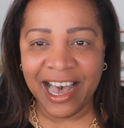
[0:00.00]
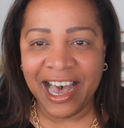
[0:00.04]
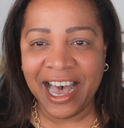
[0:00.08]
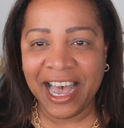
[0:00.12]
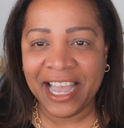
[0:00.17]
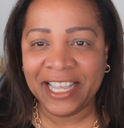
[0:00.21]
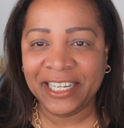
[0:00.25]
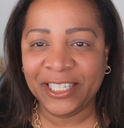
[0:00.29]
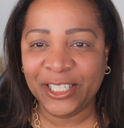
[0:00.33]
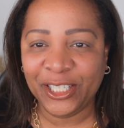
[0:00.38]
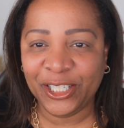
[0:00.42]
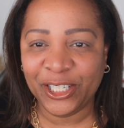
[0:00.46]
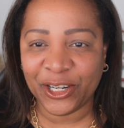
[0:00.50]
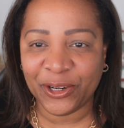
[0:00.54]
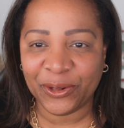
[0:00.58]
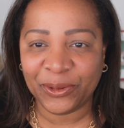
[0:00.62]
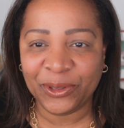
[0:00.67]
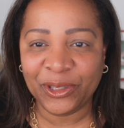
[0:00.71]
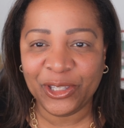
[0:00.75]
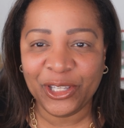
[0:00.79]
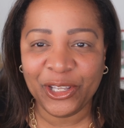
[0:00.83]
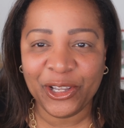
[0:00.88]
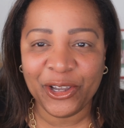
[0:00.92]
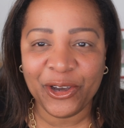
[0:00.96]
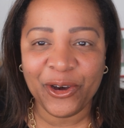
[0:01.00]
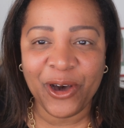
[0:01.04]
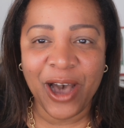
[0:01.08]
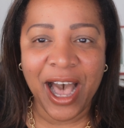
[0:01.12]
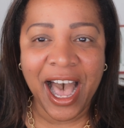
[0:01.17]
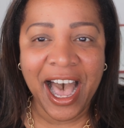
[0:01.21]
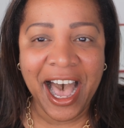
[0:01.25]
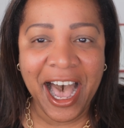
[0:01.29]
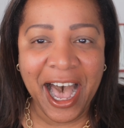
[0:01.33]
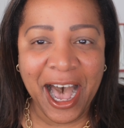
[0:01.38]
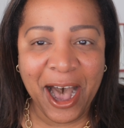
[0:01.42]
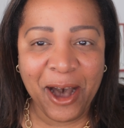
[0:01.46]
I don't know
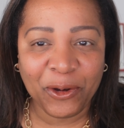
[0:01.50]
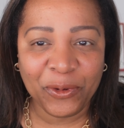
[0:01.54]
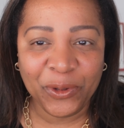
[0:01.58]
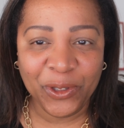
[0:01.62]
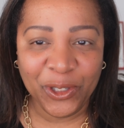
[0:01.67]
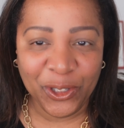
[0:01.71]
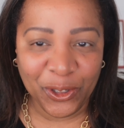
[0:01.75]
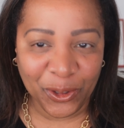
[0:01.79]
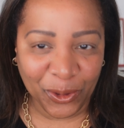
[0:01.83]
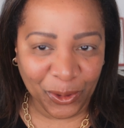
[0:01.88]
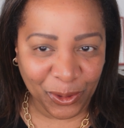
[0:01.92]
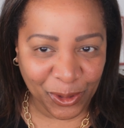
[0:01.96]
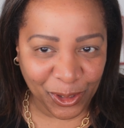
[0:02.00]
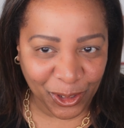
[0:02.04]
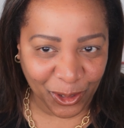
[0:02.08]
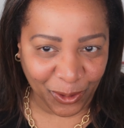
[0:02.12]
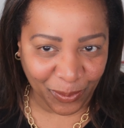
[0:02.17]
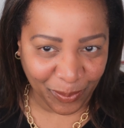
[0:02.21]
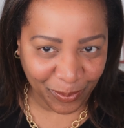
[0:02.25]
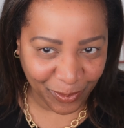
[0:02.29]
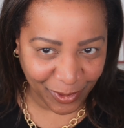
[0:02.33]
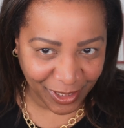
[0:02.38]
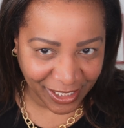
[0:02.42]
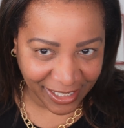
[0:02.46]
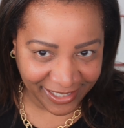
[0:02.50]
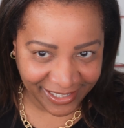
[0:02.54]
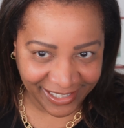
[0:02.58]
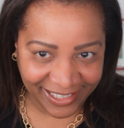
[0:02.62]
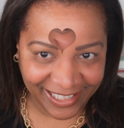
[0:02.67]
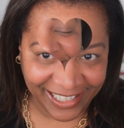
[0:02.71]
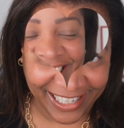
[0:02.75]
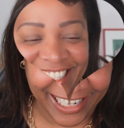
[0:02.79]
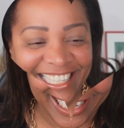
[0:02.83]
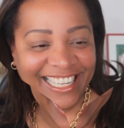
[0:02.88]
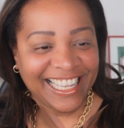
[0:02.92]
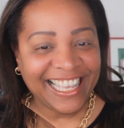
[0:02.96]
how YouTube
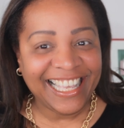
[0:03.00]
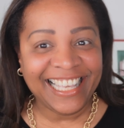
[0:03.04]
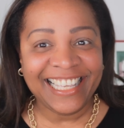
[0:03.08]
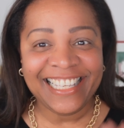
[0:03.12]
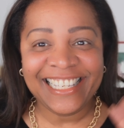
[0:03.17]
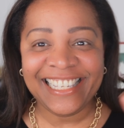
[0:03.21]
does this.